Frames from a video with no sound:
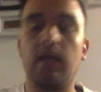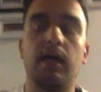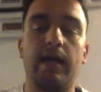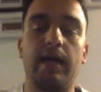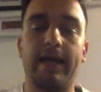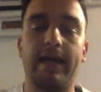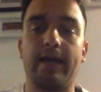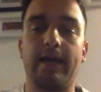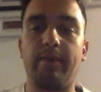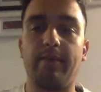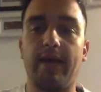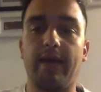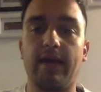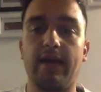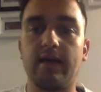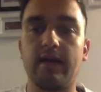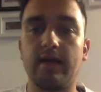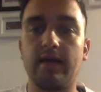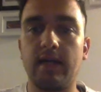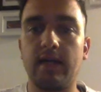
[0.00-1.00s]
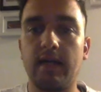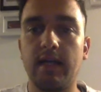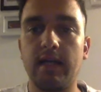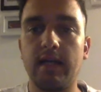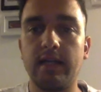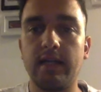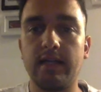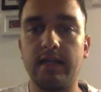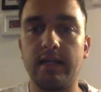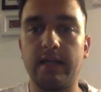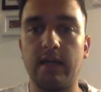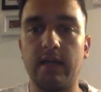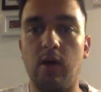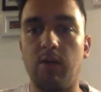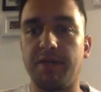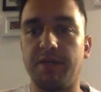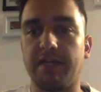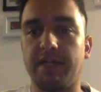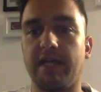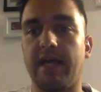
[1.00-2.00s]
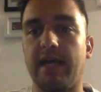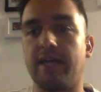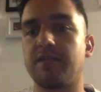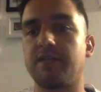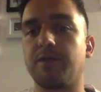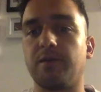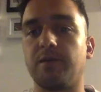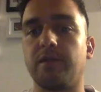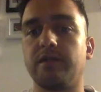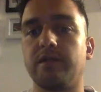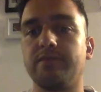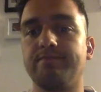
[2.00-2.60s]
I get back the object I had stored.